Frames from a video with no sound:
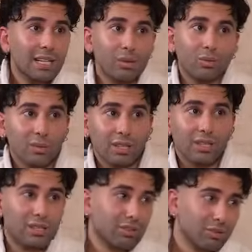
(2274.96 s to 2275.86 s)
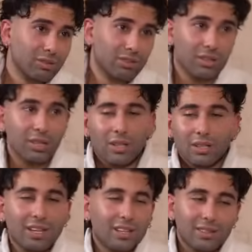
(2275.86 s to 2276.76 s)
and like oh nye, nye, nye,
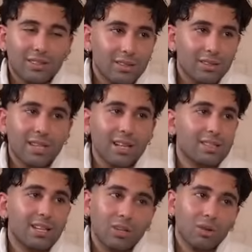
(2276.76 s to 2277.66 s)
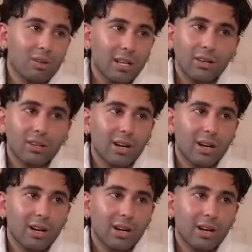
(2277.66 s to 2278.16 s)
like that's like your clear